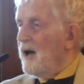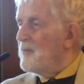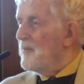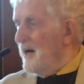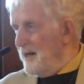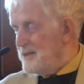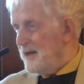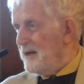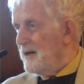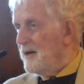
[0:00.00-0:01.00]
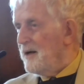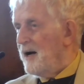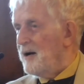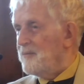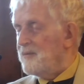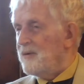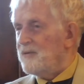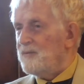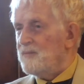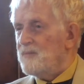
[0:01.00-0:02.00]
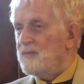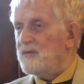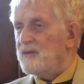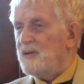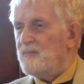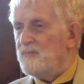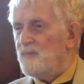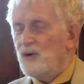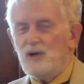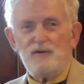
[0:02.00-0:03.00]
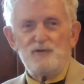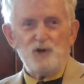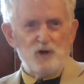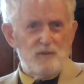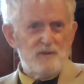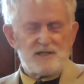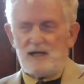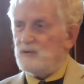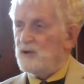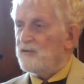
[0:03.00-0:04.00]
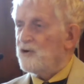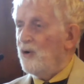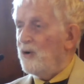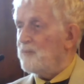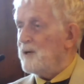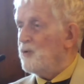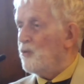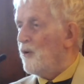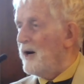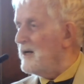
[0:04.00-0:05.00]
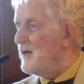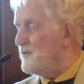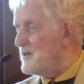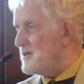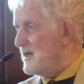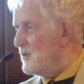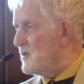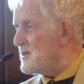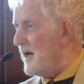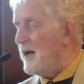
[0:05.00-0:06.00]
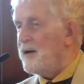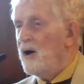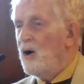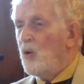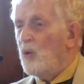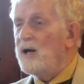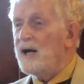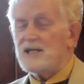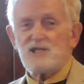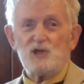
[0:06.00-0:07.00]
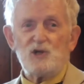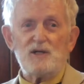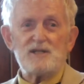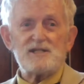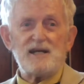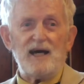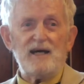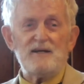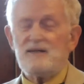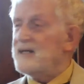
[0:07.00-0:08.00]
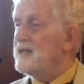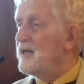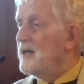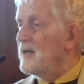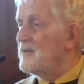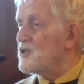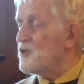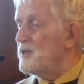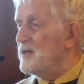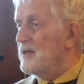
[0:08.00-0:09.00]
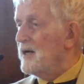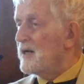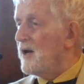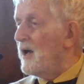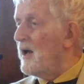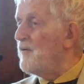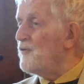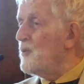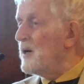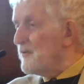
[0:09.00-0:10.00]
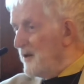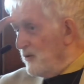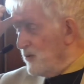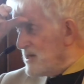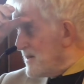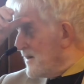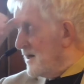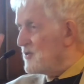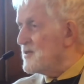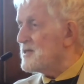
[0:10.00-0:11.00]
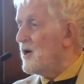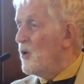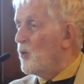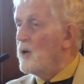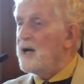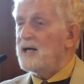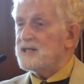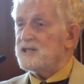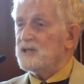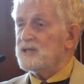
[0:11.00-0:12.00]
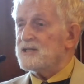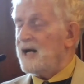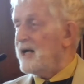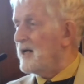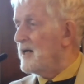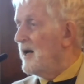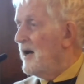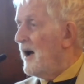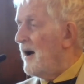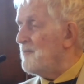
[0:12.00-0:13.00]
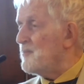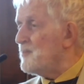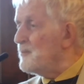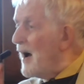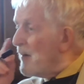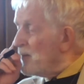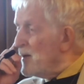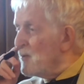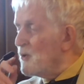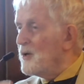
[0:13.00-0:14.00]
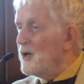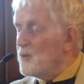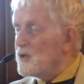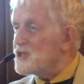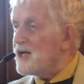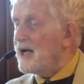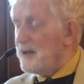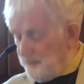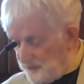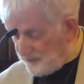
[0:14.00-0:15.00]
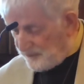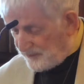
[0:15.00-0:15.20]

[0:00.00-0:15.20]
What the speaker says: amazing, the mood of doom seemed to have gone. People right, left and centre were saying, we are still going to stay in the treaty. Every one of the rest of the countries said, we are still staying. Other people were saying,